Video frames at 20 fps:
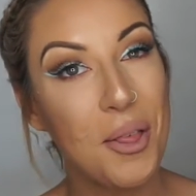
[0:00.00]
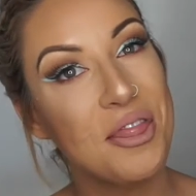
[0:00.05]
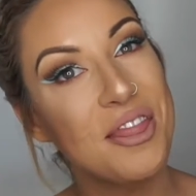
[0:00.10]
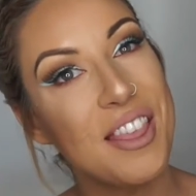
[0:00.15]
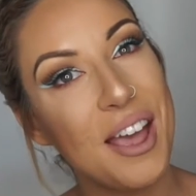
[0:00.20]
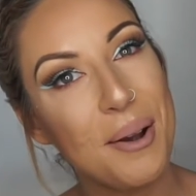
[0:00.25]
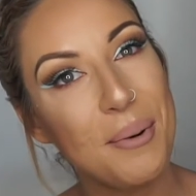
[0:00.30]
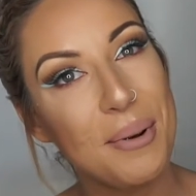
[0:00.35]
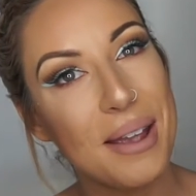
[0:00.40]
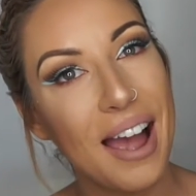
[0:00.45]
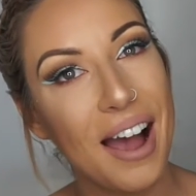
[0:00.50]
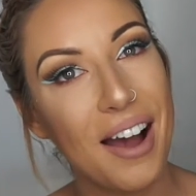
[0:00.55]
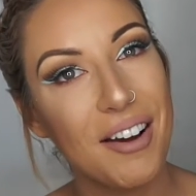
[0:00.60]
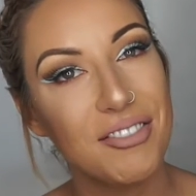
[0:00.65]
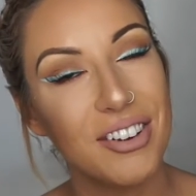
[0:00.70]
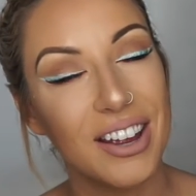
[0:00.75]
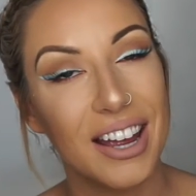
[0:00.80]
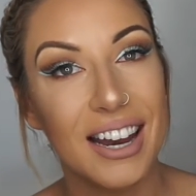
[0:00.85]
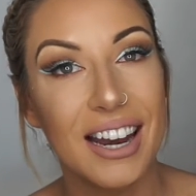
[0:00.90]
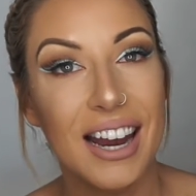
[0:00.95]
there we
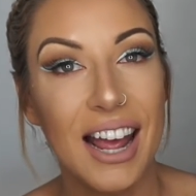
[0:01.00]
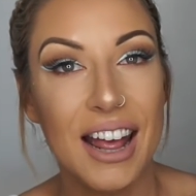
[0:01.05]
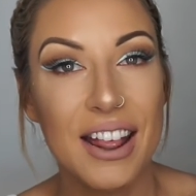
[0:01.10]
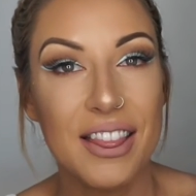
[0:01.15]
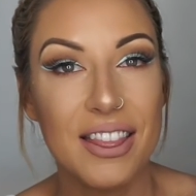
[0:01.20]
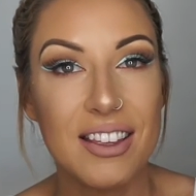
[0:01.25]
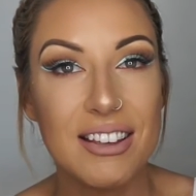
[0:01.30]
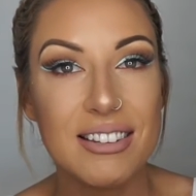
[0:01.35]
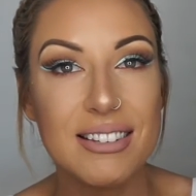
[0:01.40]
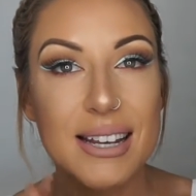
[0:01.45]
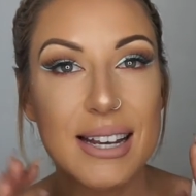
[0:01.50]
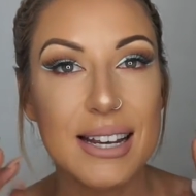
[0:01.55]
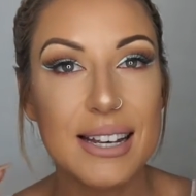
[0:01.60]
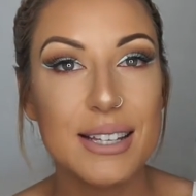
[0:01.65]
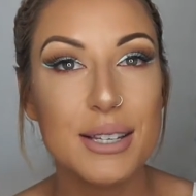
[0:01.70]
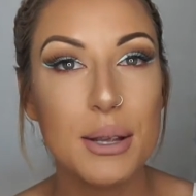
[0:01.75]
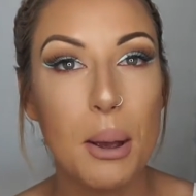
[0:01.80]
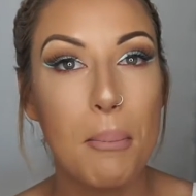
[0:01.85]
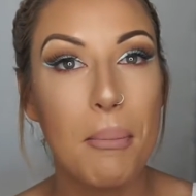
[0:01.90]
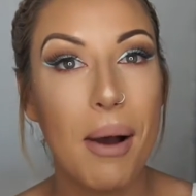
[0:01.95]
have it. This
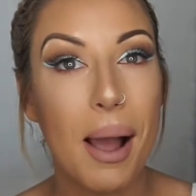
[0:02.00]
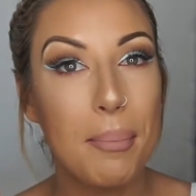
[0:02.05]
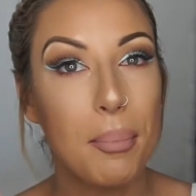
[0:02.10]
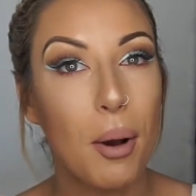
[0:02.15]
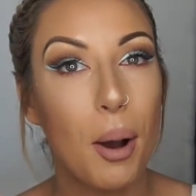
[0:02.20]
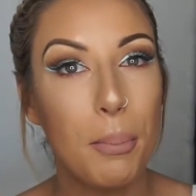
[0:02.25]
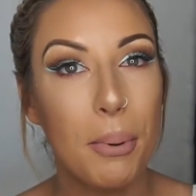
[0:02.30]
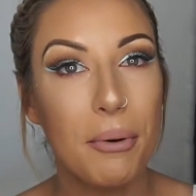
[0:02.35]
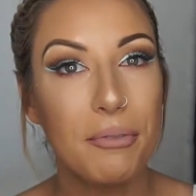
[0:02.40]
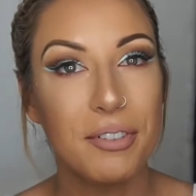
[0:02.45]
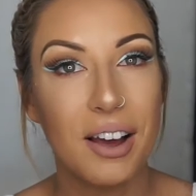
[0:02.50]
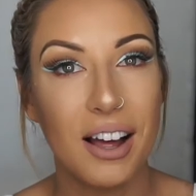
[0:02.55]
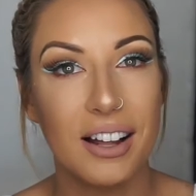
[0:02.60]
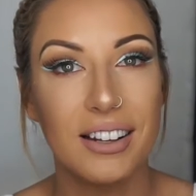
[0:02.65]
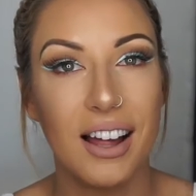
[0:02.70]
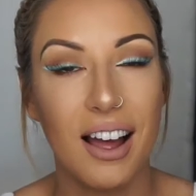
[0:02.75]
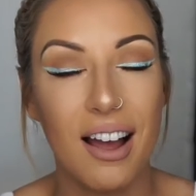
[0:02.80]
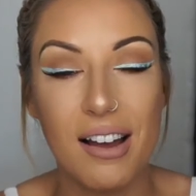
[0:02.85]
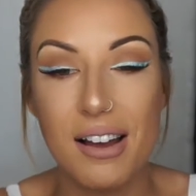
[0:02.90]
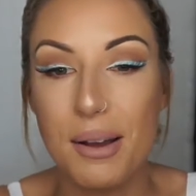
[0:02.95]
is my pop of
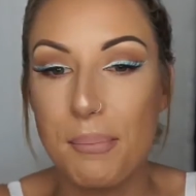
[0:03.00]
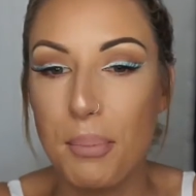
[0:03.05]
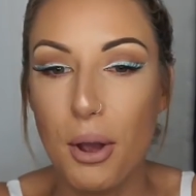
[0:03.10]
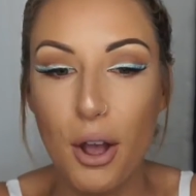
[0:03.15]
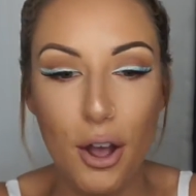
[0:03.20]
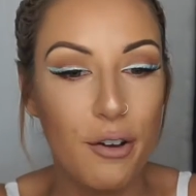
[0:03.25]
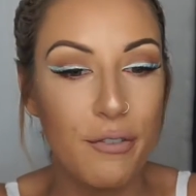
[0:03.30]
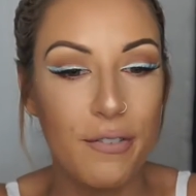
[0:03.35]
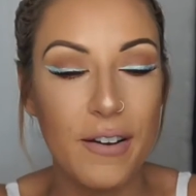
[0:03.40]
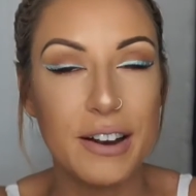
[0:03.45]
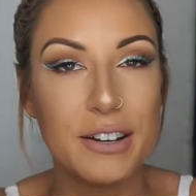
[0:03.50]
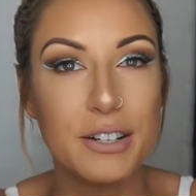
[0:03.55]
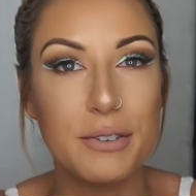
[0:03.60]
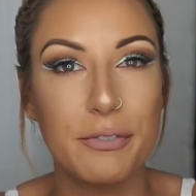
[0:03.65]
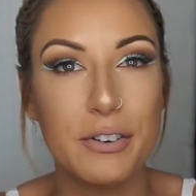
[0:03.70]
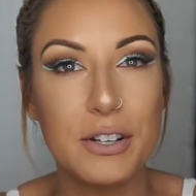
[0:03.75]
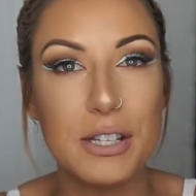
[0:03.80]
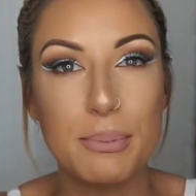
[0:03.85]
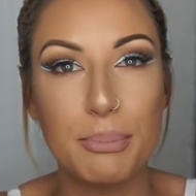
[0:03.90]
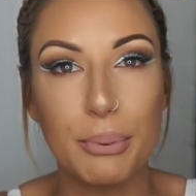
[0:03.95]
color, perfect
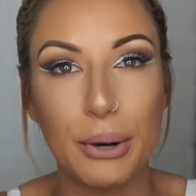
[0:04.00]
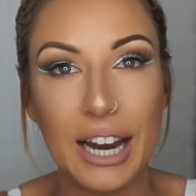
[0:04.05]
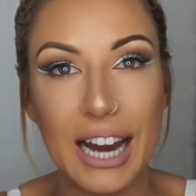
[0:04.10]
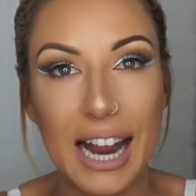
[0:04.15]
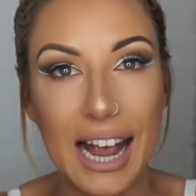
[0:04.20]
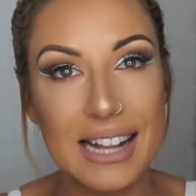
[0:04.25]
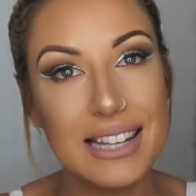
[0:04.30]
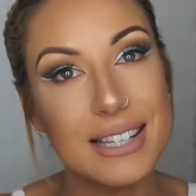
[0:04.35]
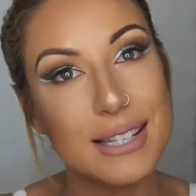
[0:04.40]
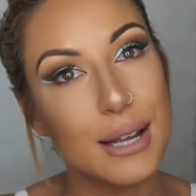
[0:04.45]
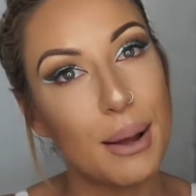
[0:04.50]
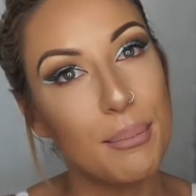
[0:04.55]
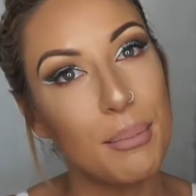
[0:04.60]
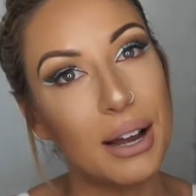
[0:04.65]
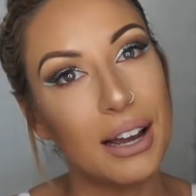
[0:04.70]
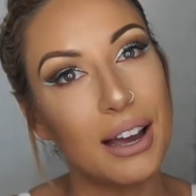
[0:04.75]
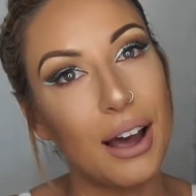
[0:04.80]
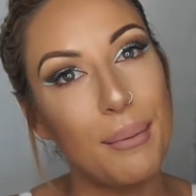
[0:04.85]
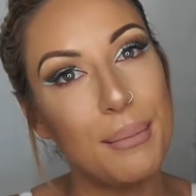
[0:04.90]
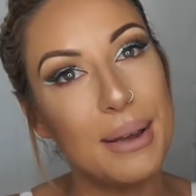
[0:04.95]
for spring and
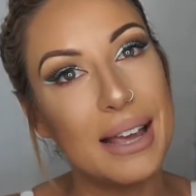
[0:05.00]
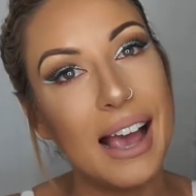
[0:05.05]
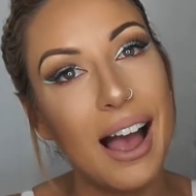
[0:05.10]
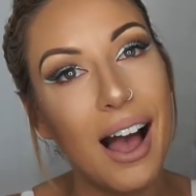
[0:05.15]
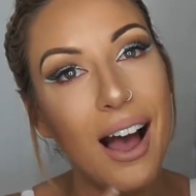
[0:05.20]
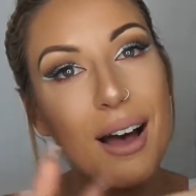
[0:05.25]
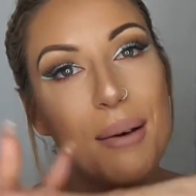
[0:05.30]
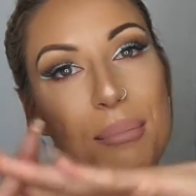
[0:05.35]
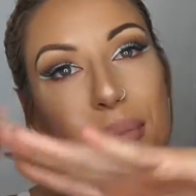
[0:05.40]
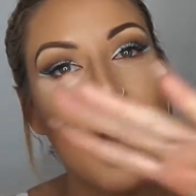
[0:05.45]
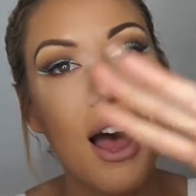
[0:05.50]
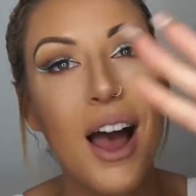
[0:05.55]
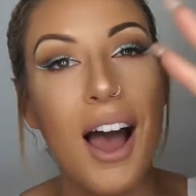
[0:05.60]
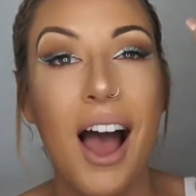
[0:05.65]
summer coming up.